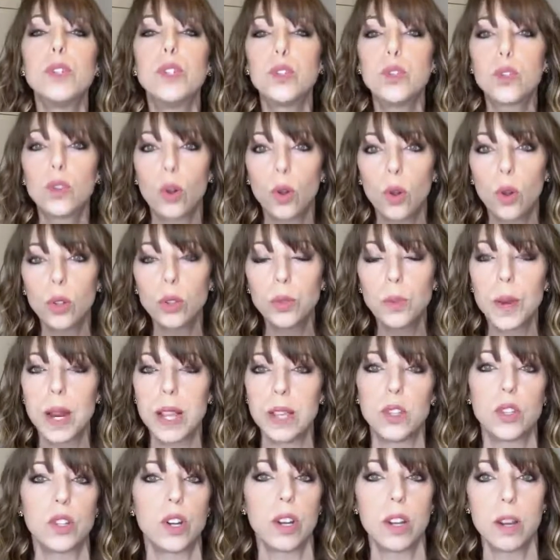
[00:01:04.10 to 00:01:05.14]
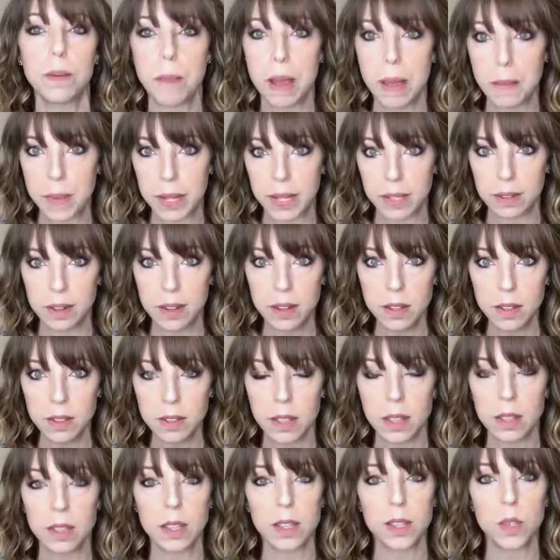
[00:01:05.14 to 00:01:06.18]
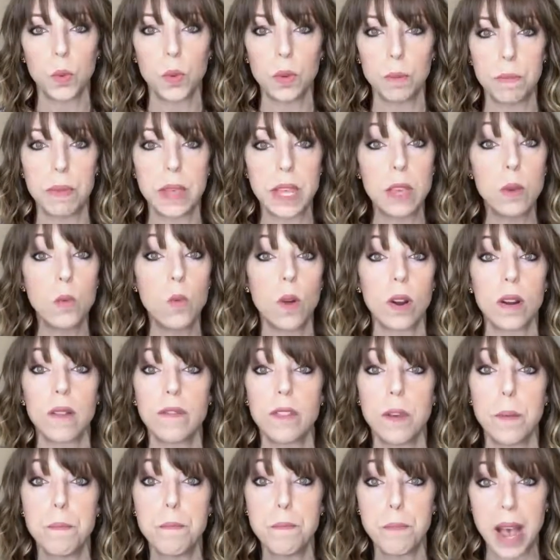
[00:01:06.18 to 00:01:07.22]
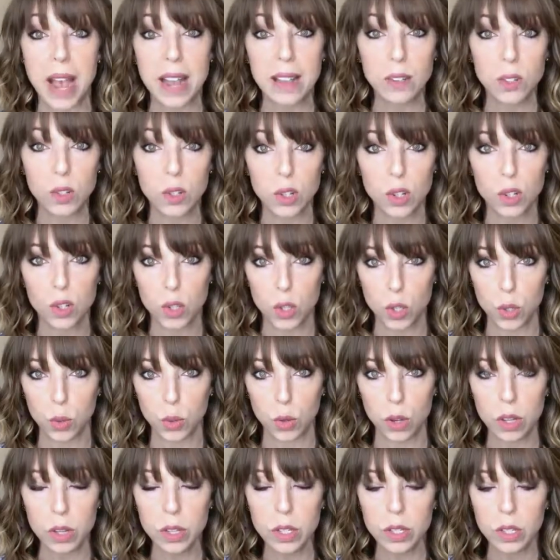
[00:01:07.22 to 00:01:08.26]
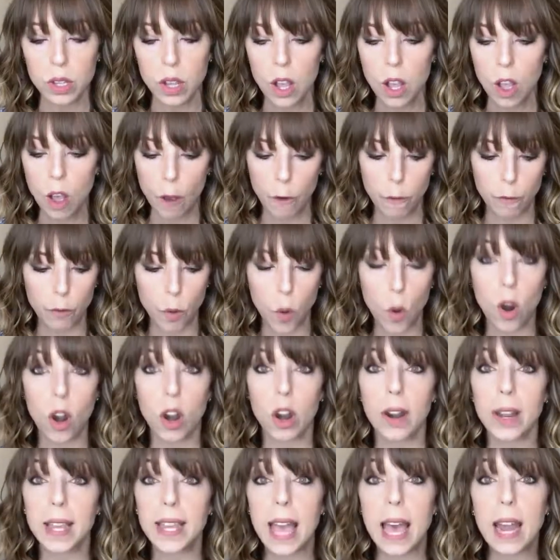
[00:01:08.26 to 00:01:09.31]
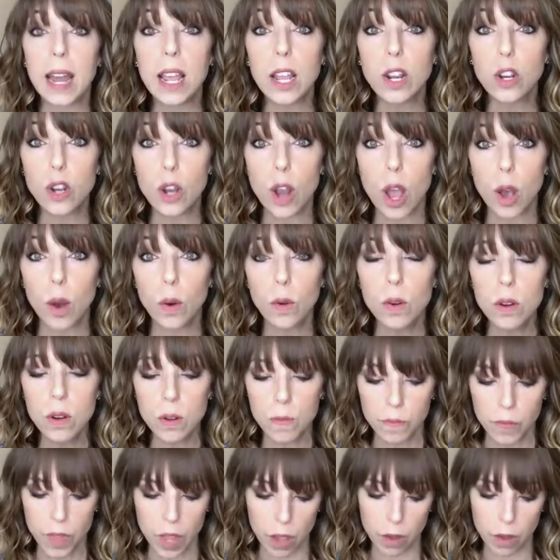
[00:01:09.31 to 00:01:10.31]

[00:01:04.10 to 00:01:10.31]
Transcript: was told when I started my business that this would be one of the best tools for getting known,